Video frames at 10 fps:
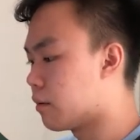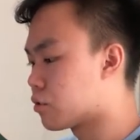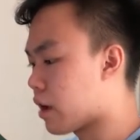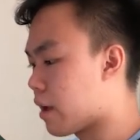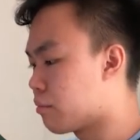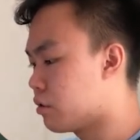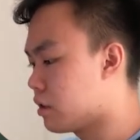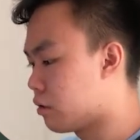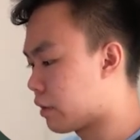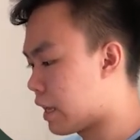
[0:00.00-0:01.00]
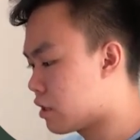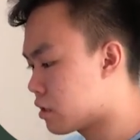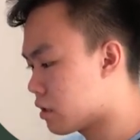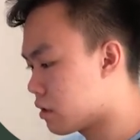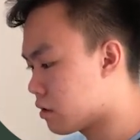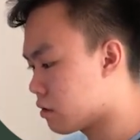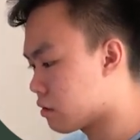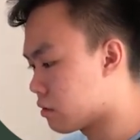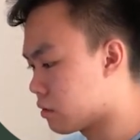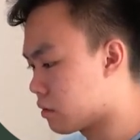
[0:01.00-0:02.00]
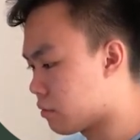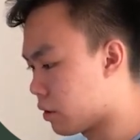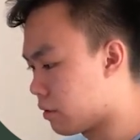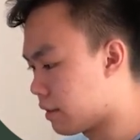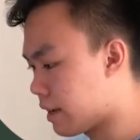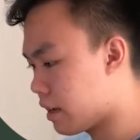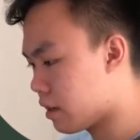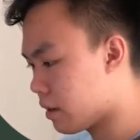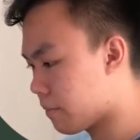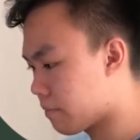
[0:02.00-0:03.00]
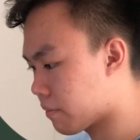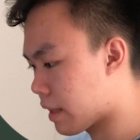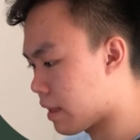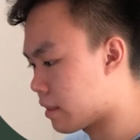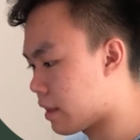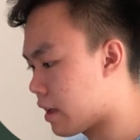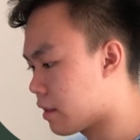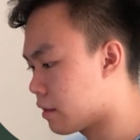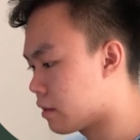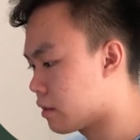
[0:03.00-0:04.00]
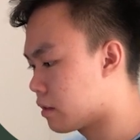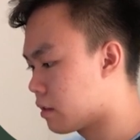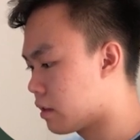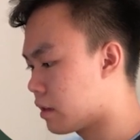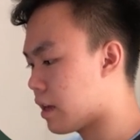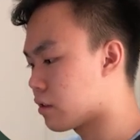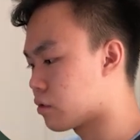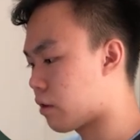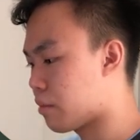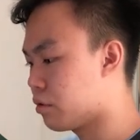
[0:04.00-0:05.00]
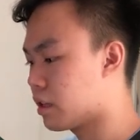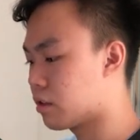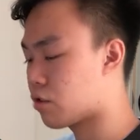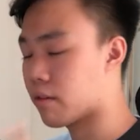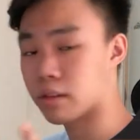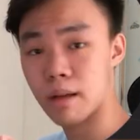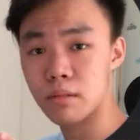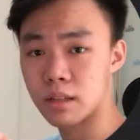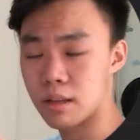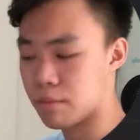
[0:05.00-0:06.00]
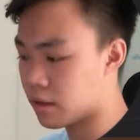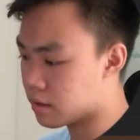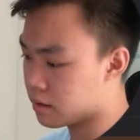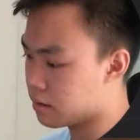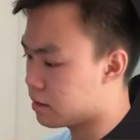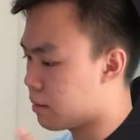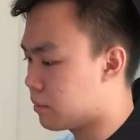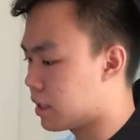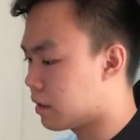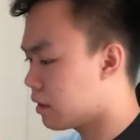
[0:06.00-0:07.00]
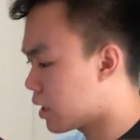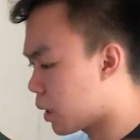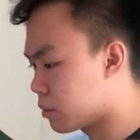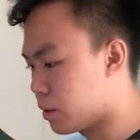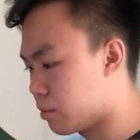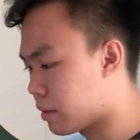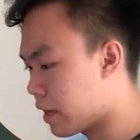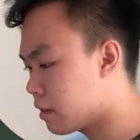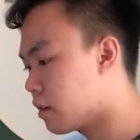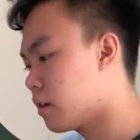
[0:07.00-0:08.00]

so I put in the location, so we're going there. And then yeah, so I put in the travel time, 30 minutes, same thing, helps me to plan